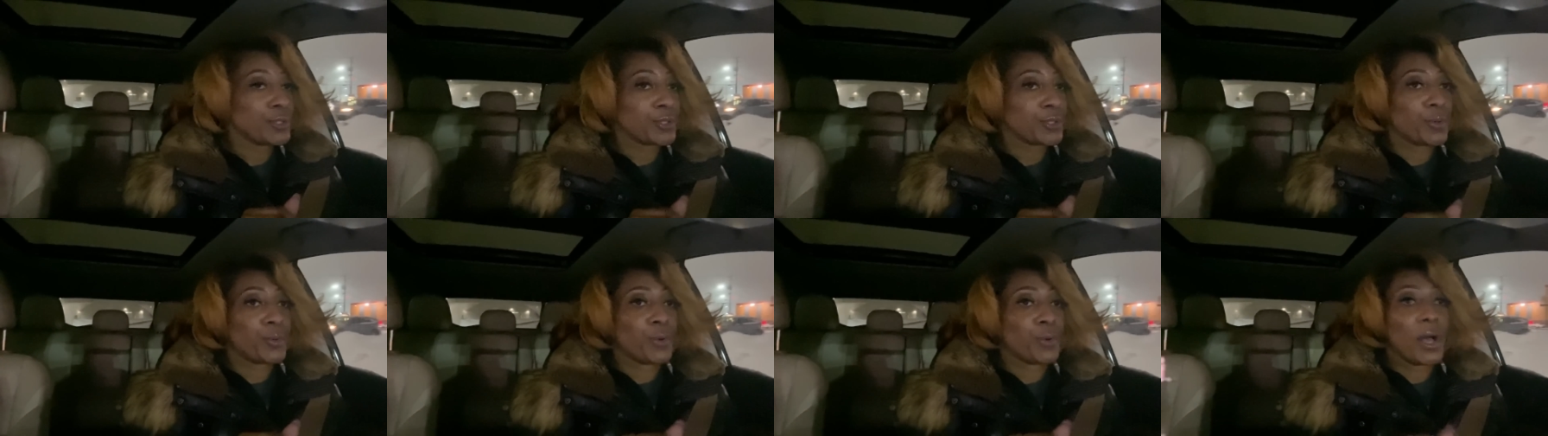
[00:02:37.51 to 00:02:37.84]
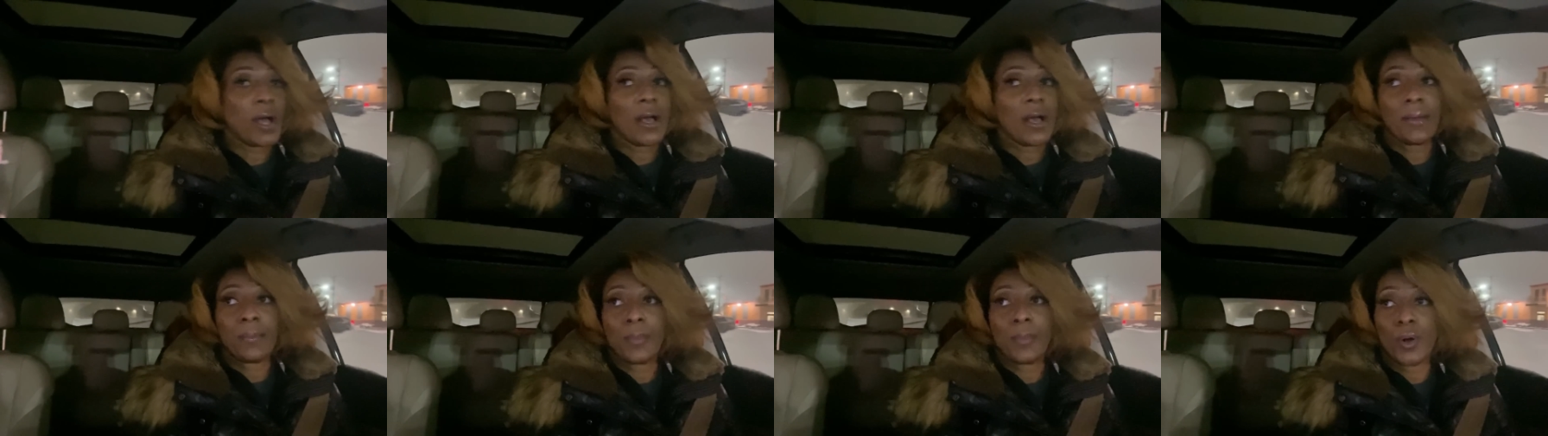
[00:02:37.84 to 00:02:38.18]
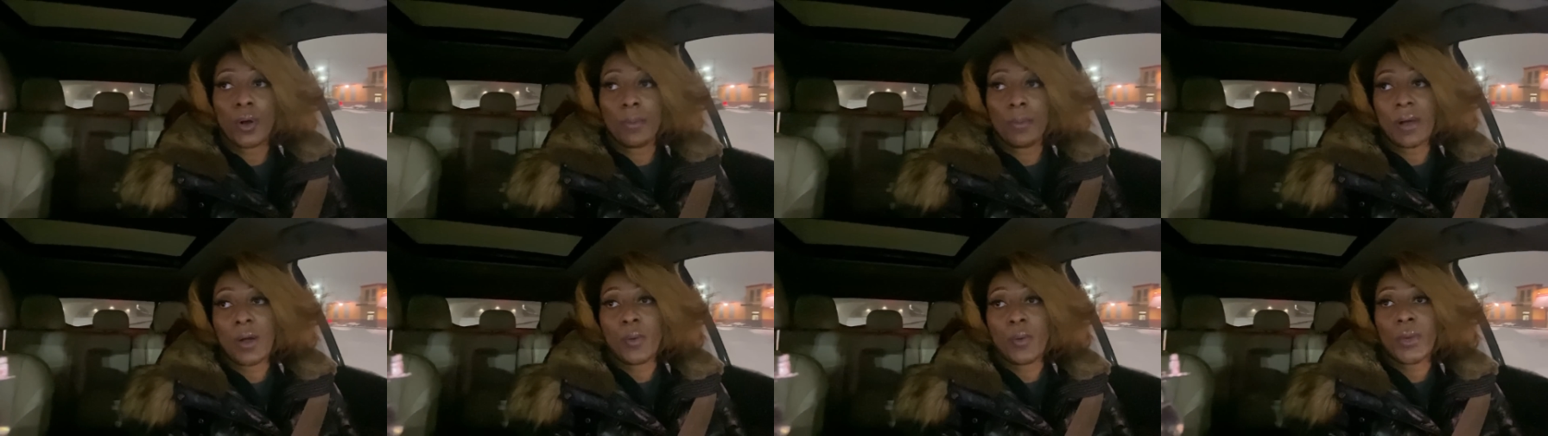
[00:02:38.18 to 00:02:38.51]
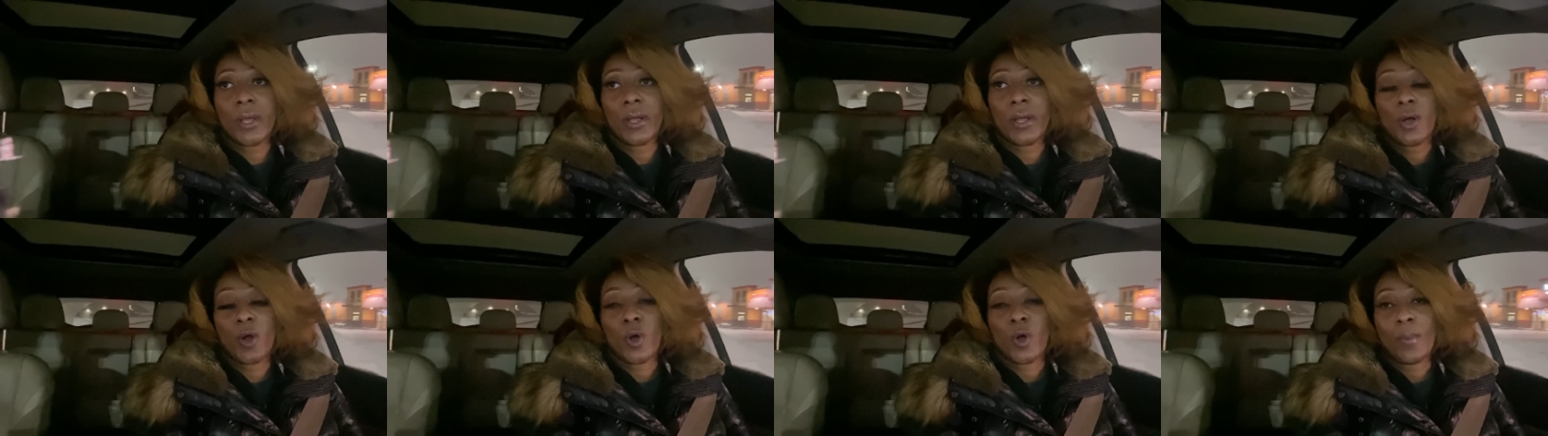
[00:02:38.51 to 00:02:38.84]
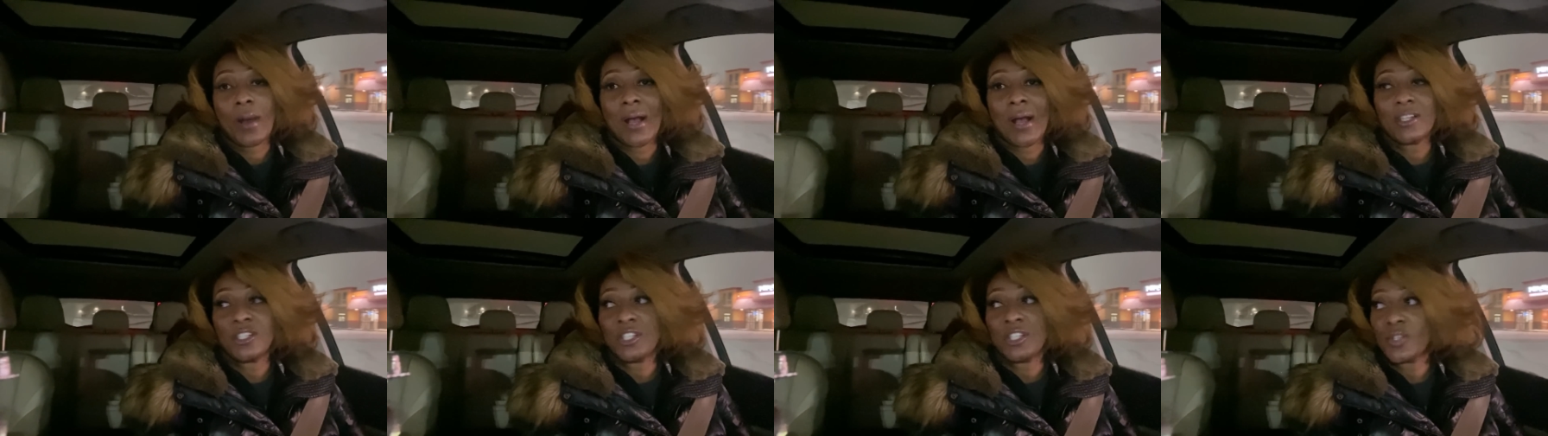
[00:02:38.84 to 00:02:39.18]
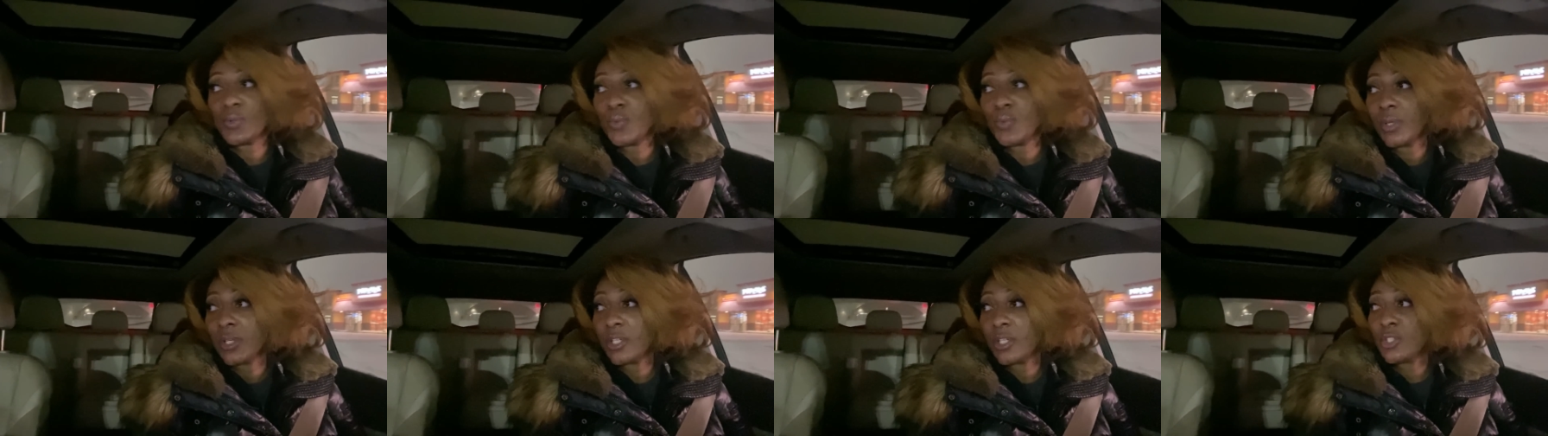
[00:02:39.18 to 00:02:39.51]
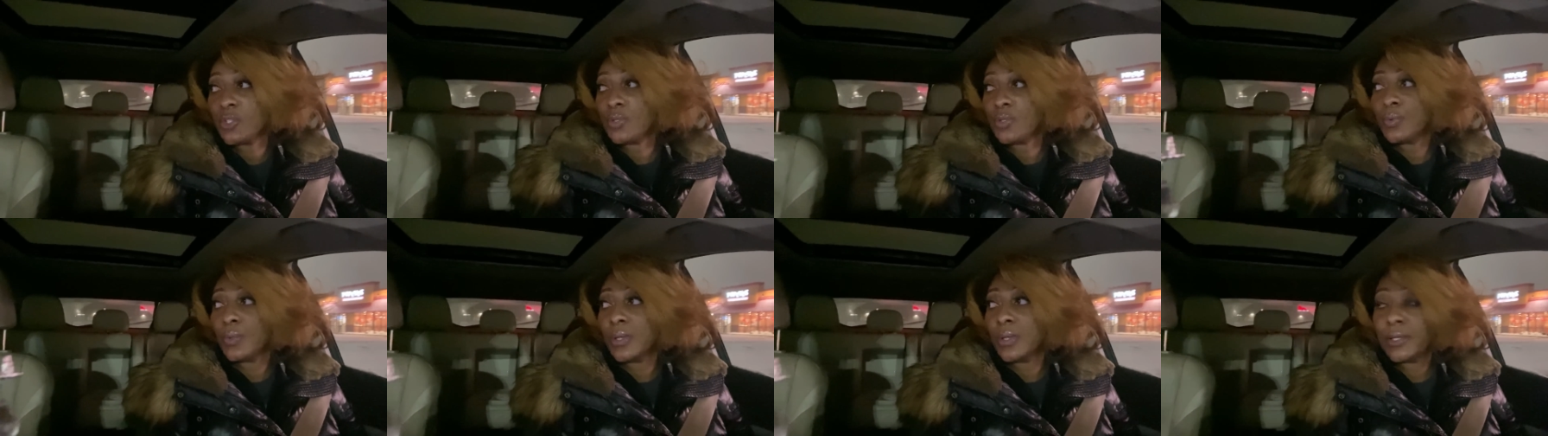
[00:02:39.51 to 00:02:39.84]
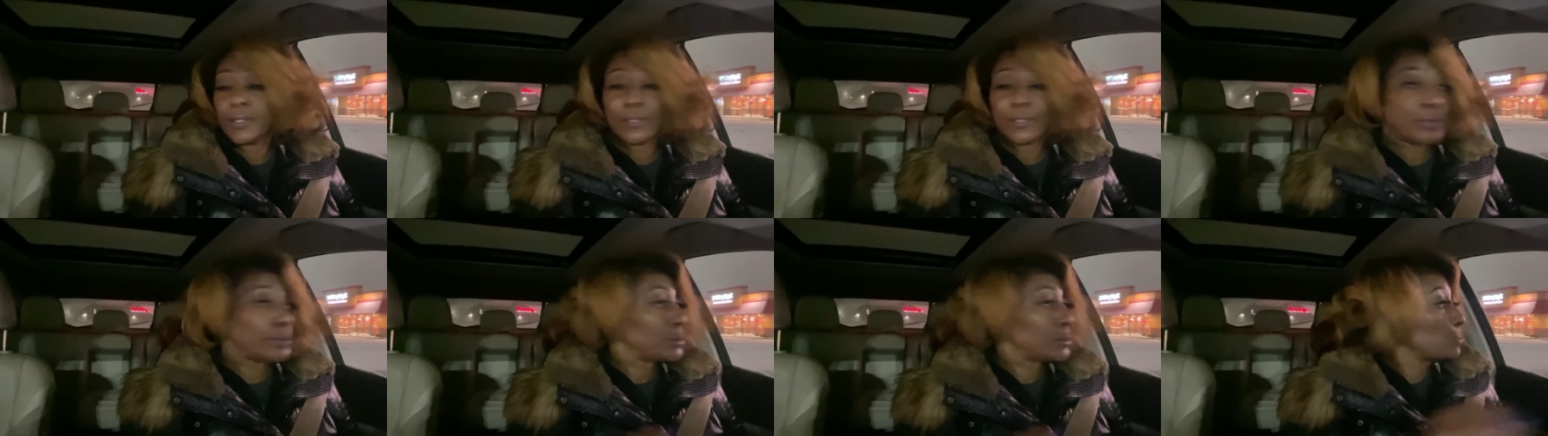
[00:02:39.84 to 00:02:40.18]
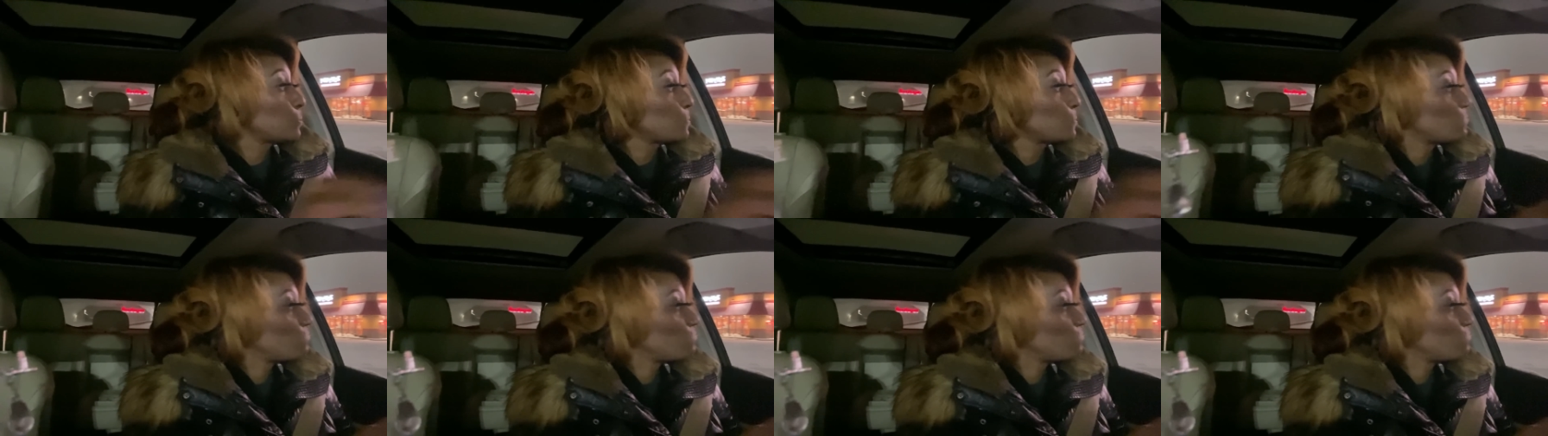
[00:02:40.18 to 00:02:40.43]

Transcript: So I am on my way home. I just wanted to um,